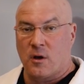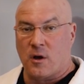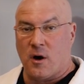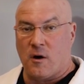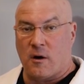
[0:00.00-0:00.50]

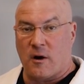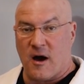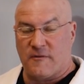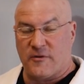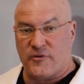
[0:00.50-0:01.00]
call our
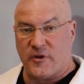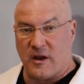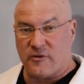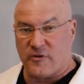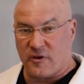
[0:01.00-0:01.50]
office at
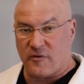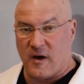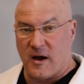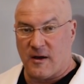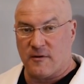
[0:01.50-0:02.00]
eight six
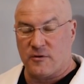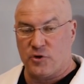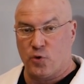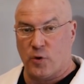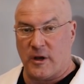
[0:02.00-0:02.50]
five,
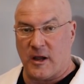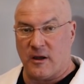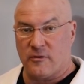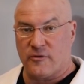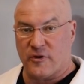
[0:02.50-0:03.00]
two one
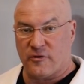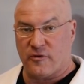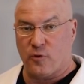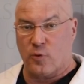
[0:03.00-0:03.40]
eight, six two